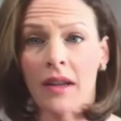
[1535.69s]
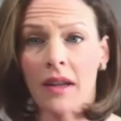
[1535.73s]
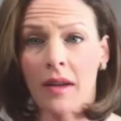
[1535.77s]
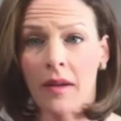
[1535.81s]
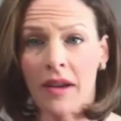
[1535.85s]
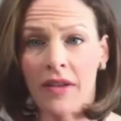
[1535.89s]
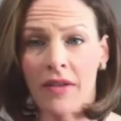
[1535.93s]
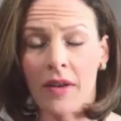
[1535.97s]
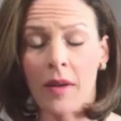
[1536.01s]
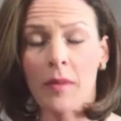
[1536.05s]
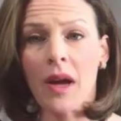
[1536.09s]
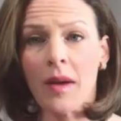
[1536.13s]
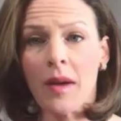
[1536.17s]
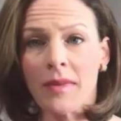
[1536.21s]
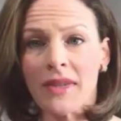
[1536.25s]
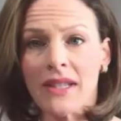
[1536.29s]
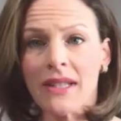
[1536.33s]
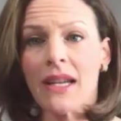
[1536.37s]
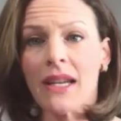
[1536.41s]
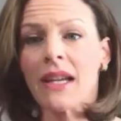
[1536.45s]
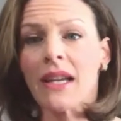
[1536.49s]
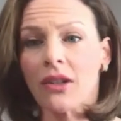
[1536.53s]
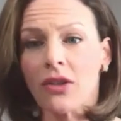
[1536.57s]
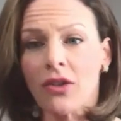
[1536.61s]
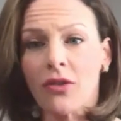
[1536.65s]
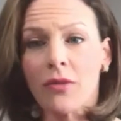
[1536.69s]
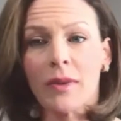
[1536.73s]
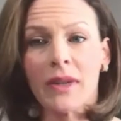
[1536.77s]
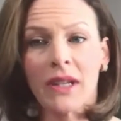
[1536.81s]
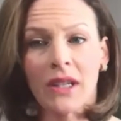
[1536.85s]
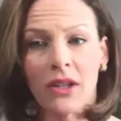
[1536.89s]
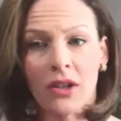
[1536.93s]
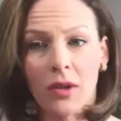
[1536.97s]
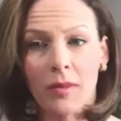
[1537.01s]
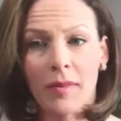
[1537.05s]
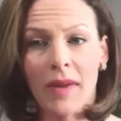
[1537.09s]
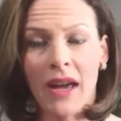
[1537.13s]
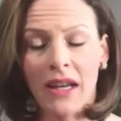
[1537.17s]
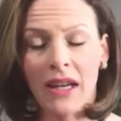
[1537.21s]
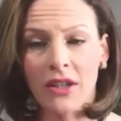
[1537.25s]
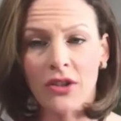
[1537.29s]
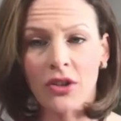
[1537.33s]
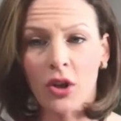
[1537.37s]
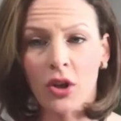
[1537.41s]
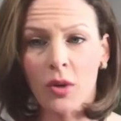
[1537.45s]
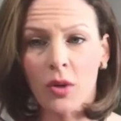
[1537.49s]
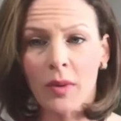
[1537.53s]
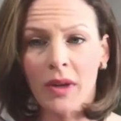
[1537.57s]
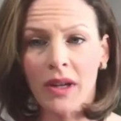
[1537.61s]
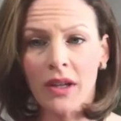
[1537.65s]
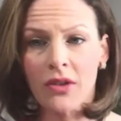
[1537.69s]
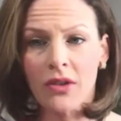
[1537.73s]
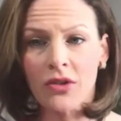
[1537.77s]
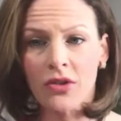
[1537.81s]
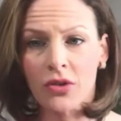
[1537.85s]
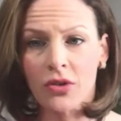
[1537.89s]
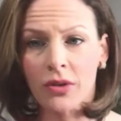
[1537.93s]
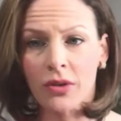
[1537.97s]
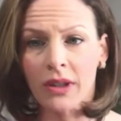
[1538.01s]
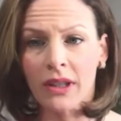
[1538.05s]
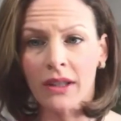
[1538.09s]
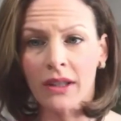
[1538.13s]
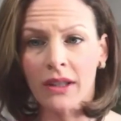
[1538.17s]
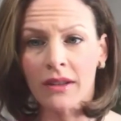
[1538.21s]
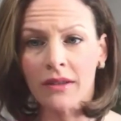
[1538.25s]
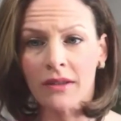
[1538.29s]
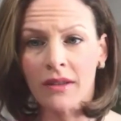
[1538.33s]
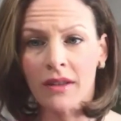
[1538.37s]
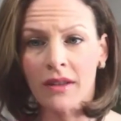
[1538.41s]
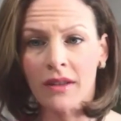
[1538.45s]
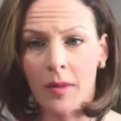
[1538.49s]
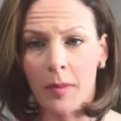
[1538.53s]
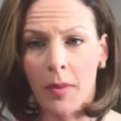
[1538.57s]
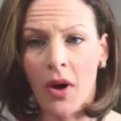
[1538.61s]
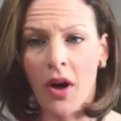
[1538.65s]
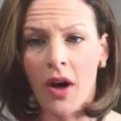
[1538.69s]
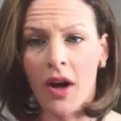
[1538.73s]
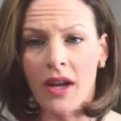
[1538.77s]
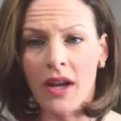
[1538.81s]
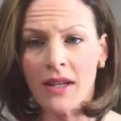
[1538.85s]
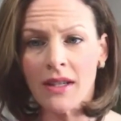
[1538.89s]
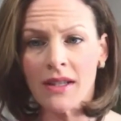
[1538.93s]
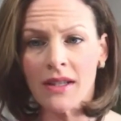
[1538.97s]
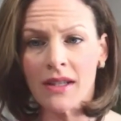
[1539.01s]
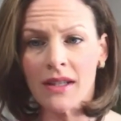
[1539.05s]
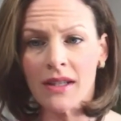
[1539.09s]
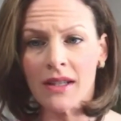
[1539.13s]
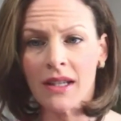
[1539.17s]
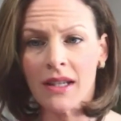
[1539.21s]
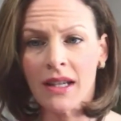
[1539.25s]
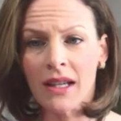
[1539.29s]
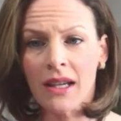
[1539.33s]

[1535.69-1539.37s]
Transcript: if I'm not mistaken, you've been here in Manitoba during the pause.